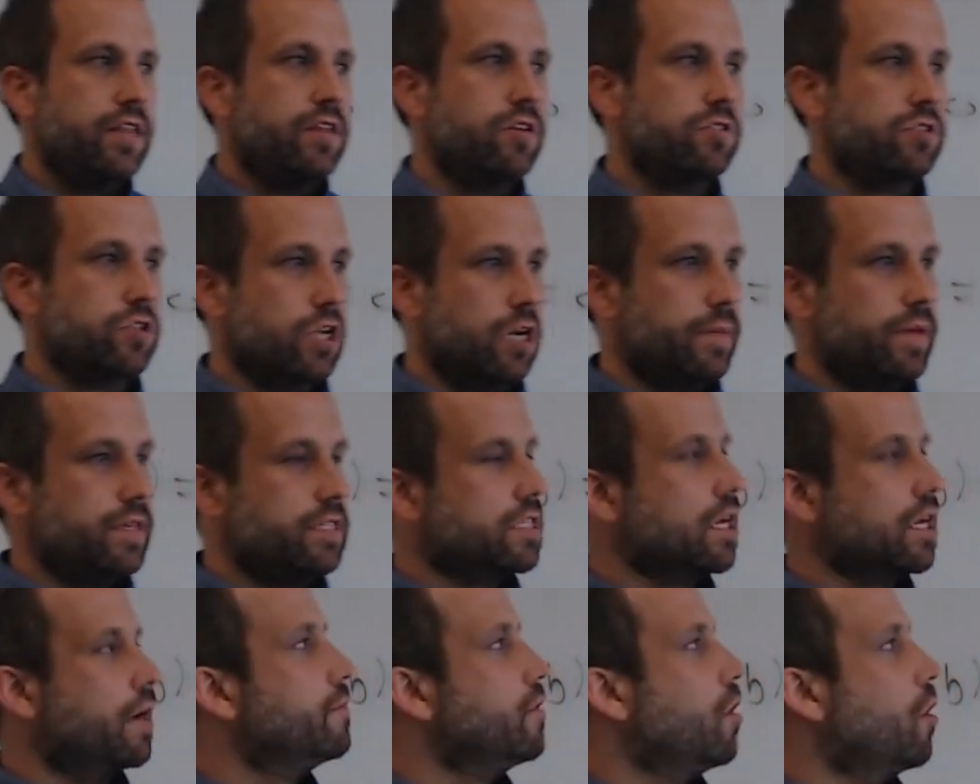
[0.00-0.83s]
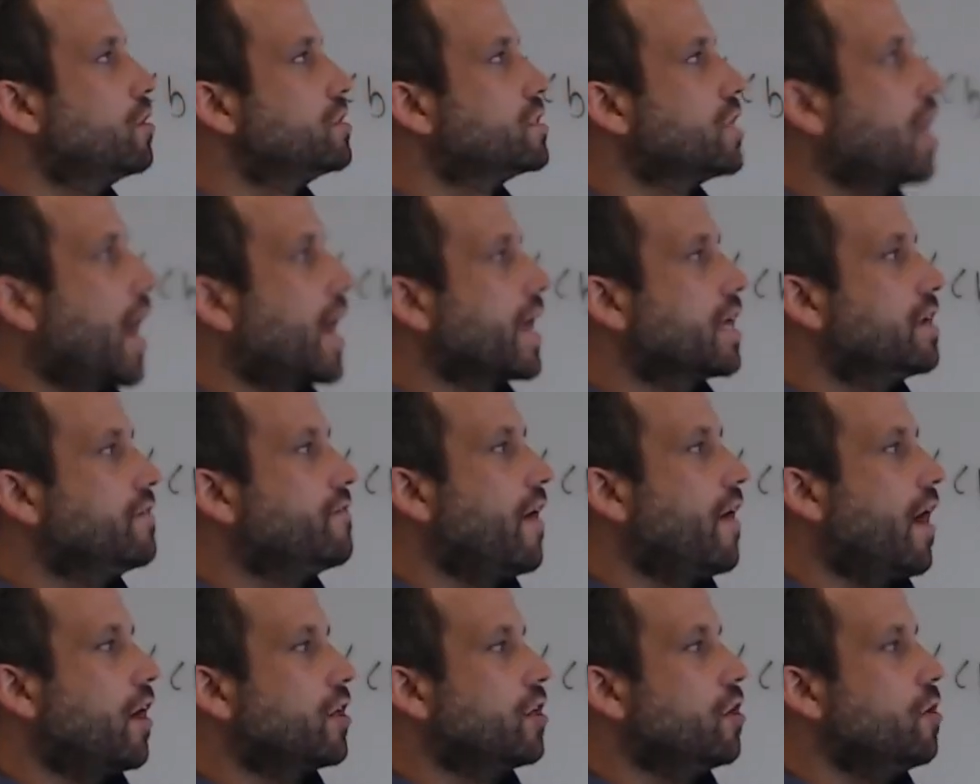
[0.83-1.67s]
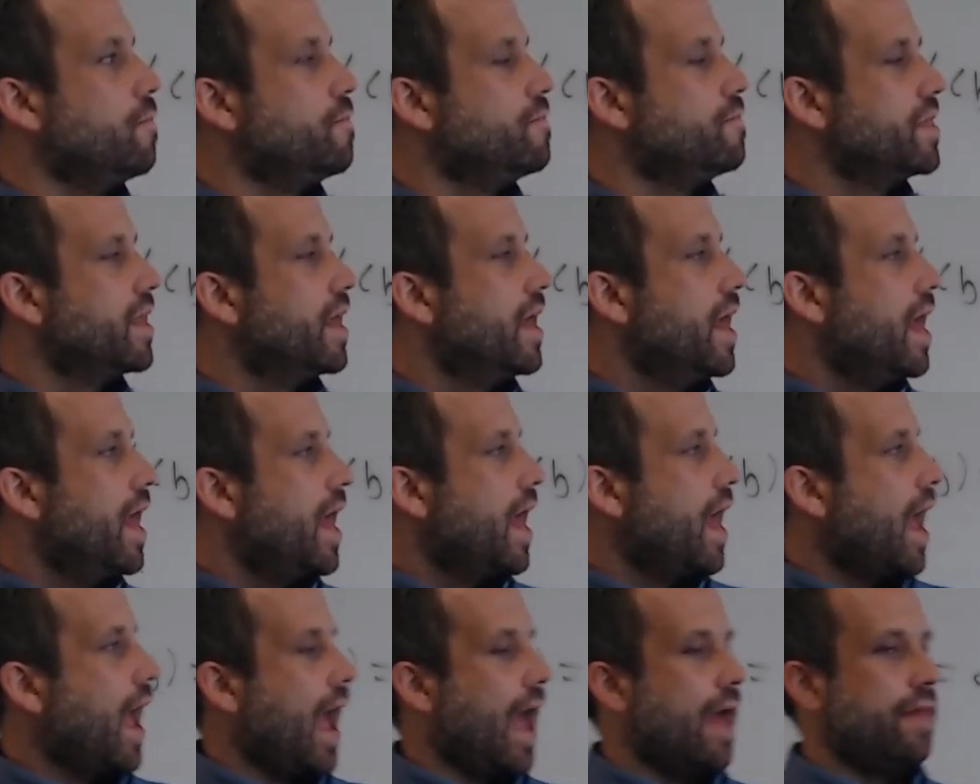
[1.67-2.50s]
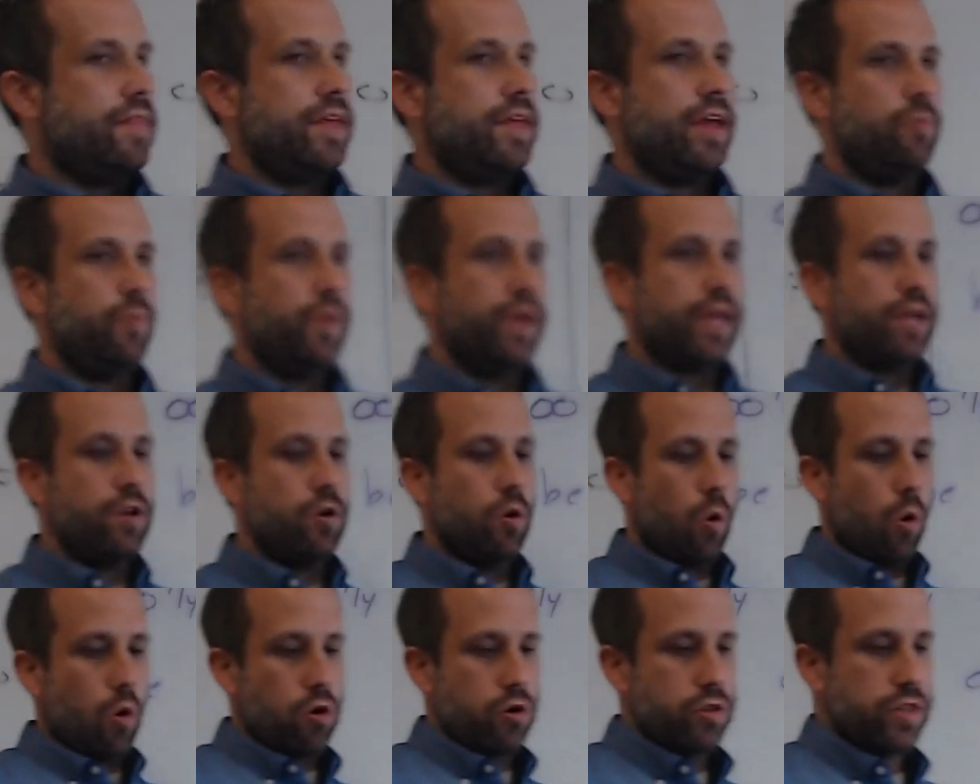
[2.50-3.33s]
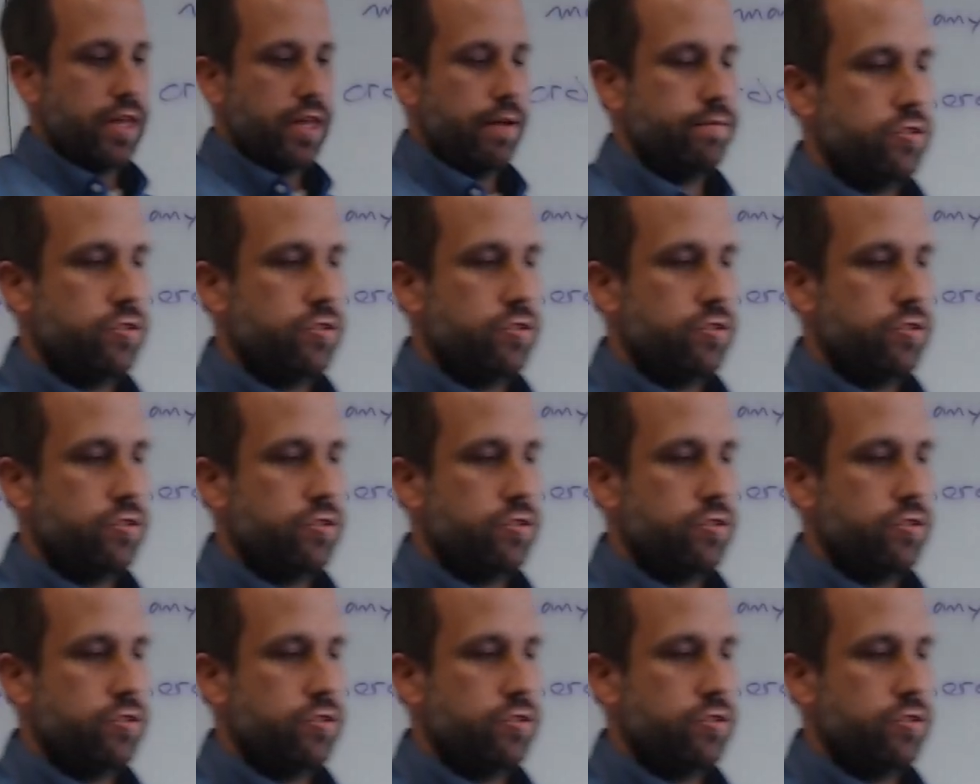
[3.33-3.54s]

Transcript: There's going to be some lowest eigenvalue, and then we can order them.